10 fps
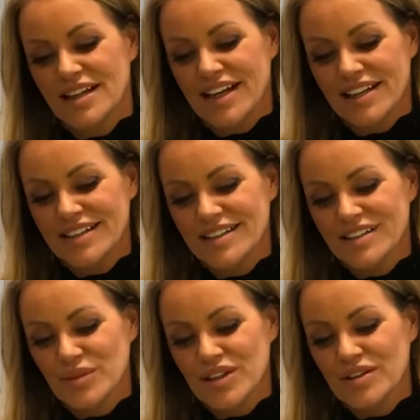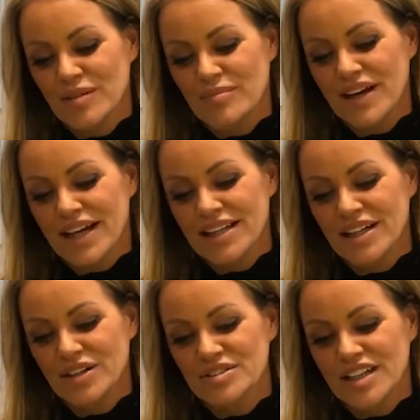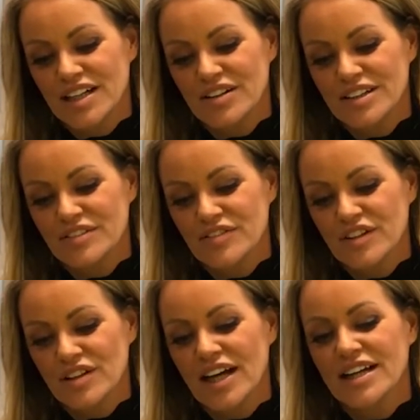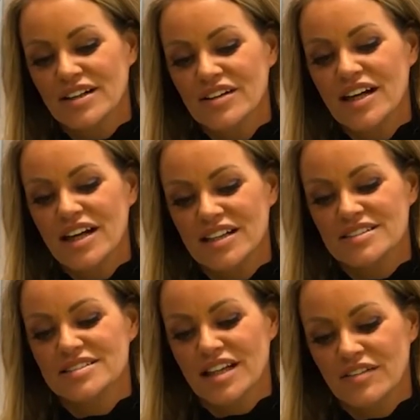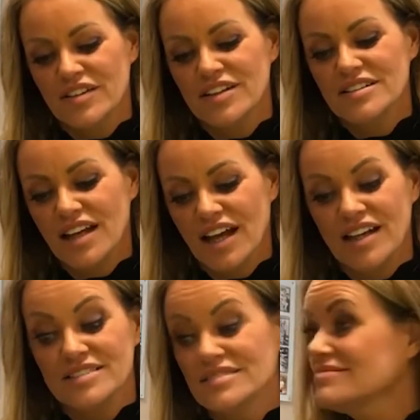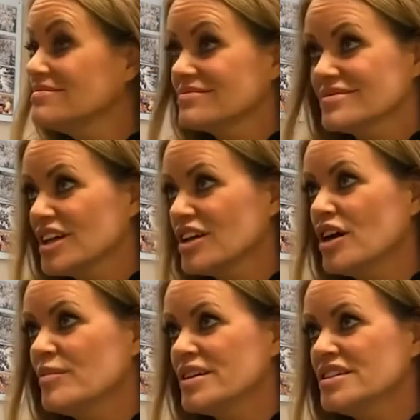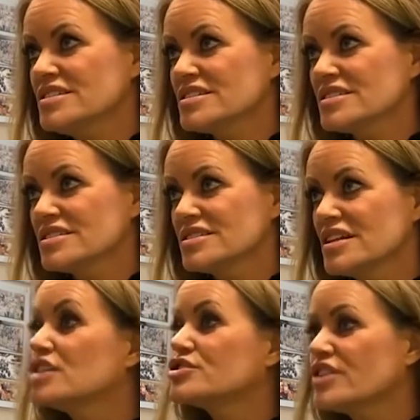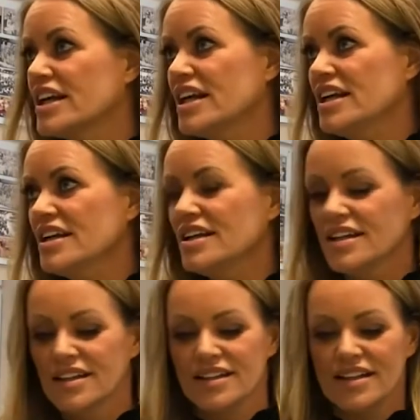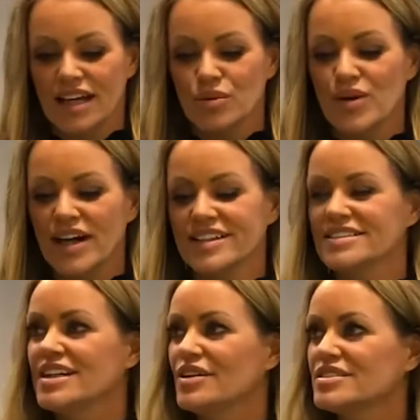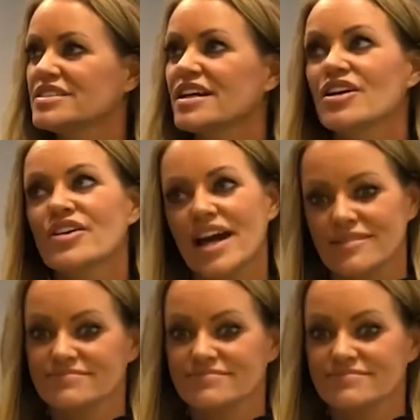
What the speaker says: And when you come back in the hotel and you feel like, okay, 7, 8 kilometers of training, and you write that down, it's like, okay,